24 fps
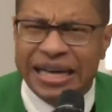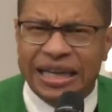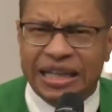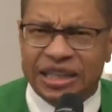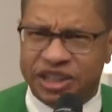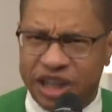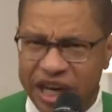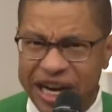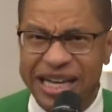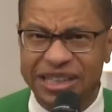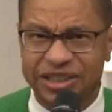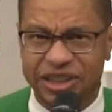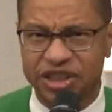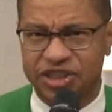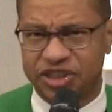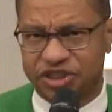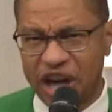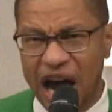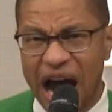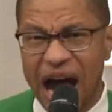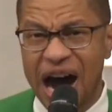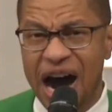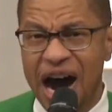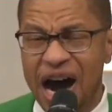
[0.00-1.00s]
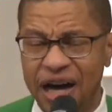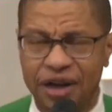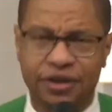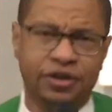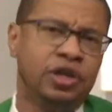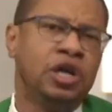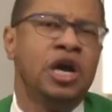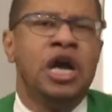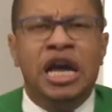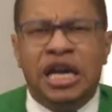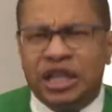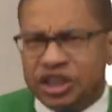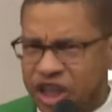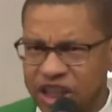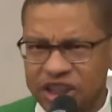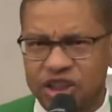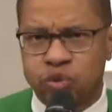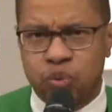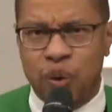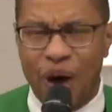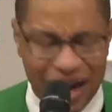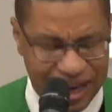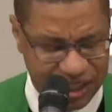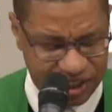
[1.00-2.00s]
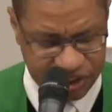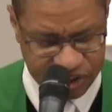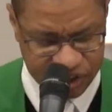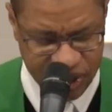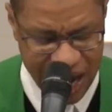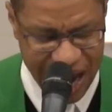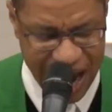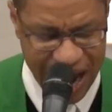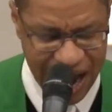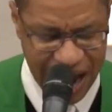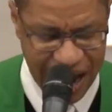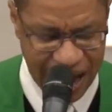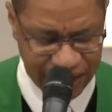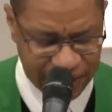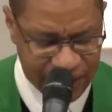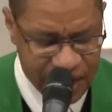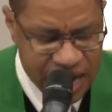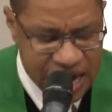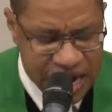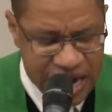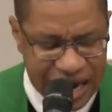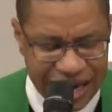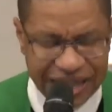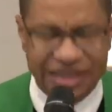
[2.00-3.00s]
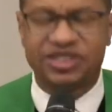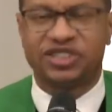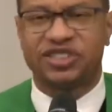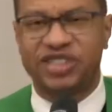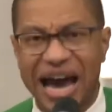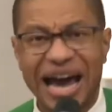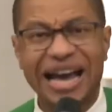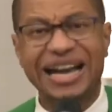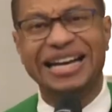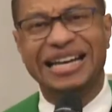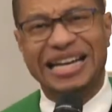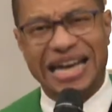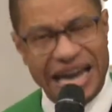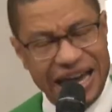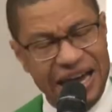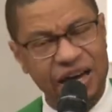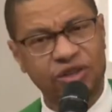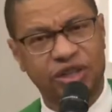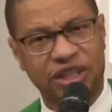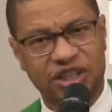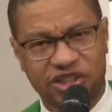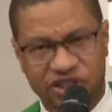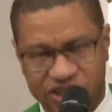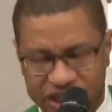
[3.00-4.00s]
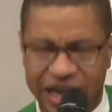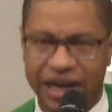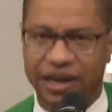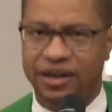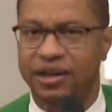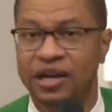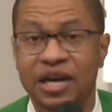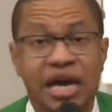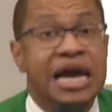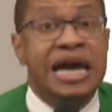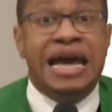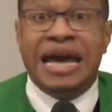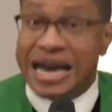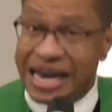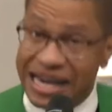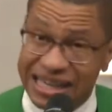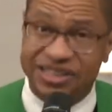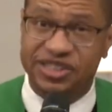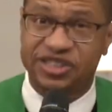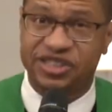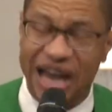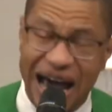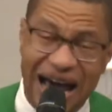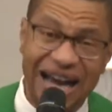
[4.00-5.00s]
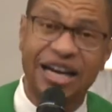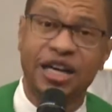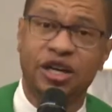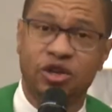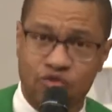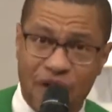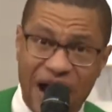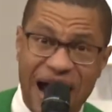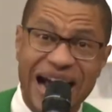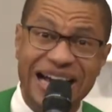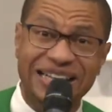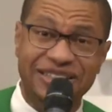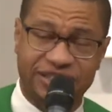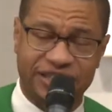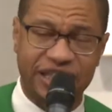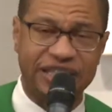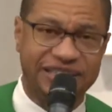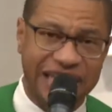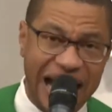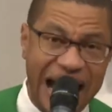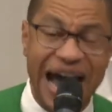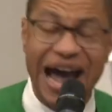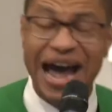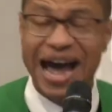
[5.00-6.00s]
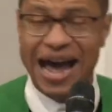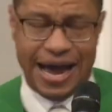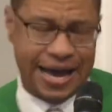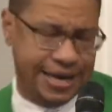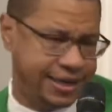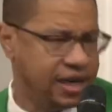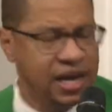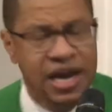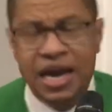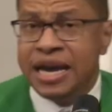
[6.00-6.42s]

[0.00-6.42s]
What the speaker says: Jesus done just what he said. He said he'd heal the sick. He said he'd raise the dead.